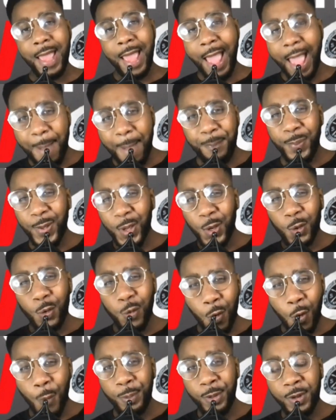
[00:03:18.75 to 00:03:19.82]
Happy
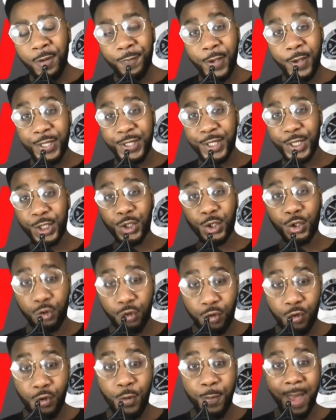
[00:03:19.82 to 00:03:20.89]
Corbin versus
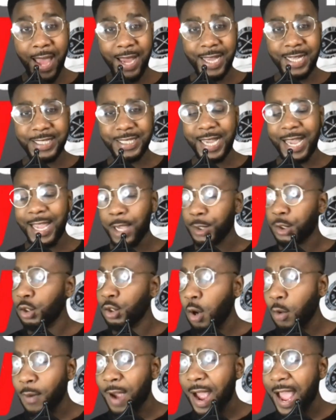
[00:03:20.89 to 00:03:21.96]
Drew McIntyre. Do you
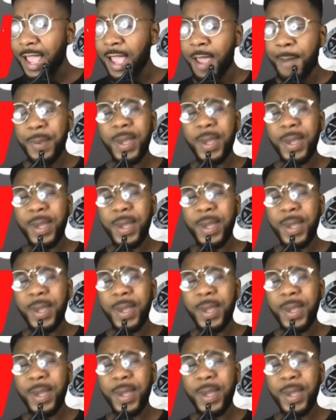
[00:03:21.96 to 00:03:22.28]
know why?